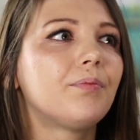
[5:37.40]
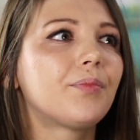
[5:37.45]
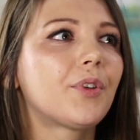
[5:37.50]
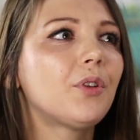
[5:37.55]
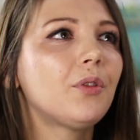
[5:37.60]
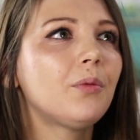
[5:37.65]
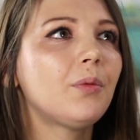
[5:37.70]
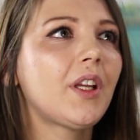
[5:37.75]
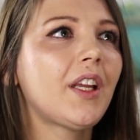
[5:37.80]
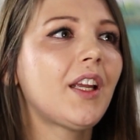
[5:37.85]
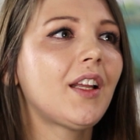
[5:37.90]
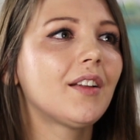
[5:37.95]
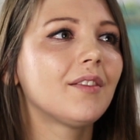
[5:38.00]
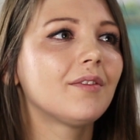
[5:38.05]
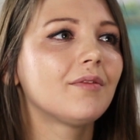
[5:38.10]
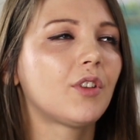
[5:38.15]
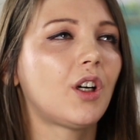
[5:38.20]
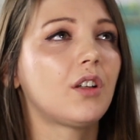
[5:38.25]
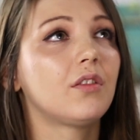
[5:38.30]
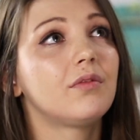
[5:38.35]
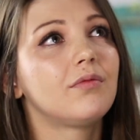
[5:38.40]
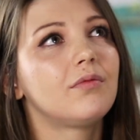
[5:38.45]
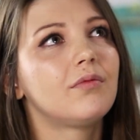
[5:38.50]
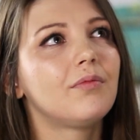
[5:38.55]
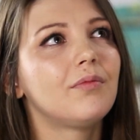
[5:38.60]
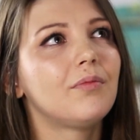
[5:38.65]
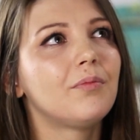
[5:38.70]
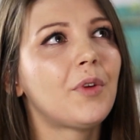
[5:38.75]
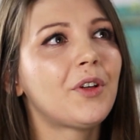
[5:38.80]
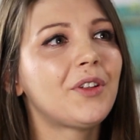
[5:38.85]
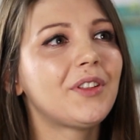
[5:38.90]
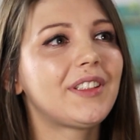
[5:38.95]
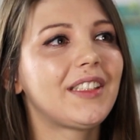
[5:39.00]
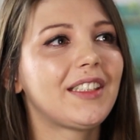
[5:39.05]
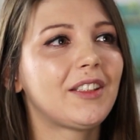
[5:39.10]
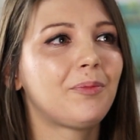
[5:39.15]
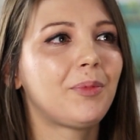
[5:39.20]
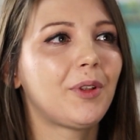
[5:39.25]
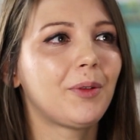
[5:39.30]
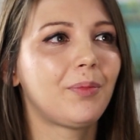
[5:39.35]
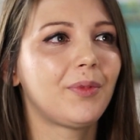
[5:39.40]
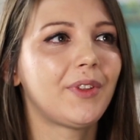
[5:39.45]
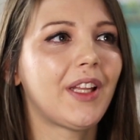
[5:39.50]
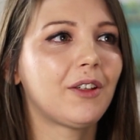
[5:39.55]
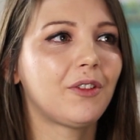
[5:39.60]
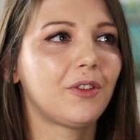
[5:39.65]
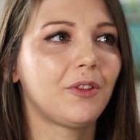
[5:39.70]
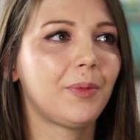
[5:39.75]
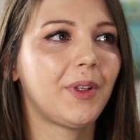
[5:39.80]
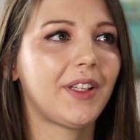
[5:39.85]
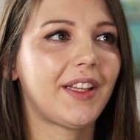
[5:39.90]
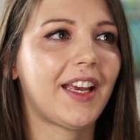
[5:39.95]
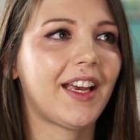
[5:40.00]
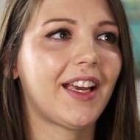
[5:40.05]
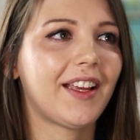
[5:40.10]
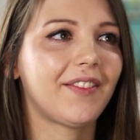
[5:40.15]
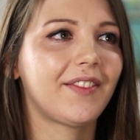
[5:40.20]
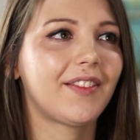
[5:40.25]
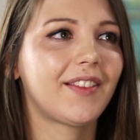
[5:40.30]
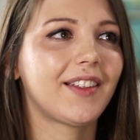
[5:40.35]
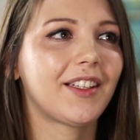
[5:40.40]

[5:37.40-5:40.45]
probably, well, mostly the people that will be there,